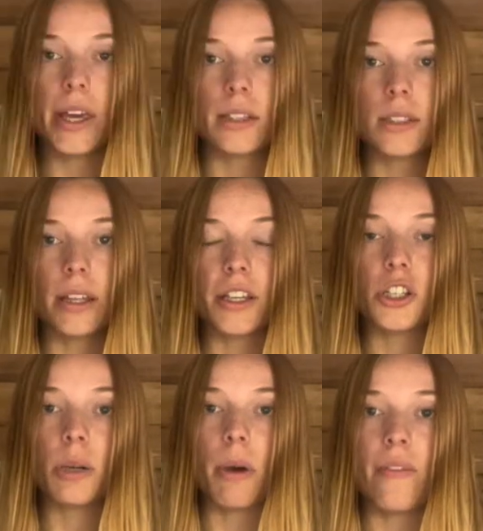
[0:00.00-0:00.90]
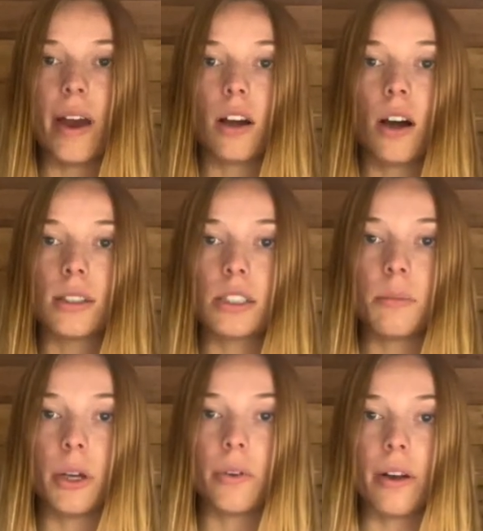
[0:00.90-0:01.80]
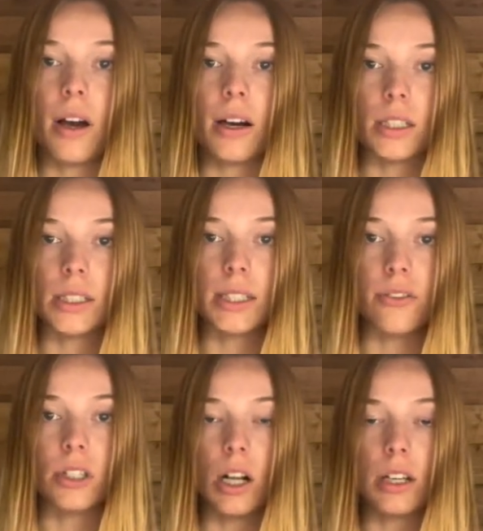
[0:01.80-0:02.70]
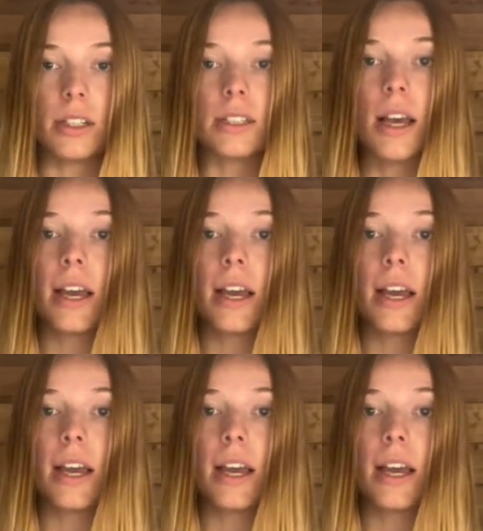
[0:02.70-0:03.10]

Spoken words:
installation in my van costed me around $107.